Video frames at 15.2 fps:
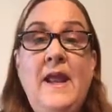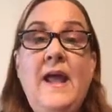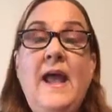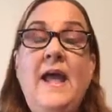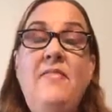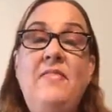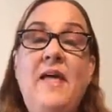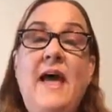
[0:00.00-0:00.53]

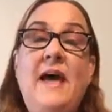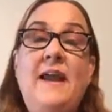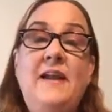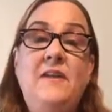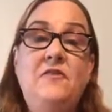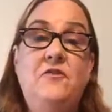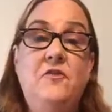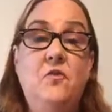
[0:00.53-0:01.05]
And that
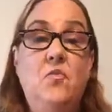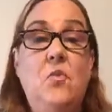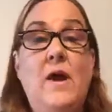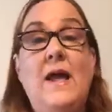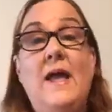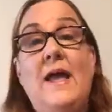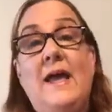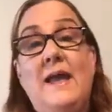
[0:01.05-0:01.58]
is the
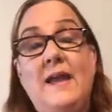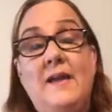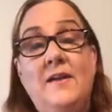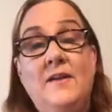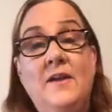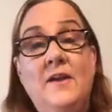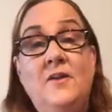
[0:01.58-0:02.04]
way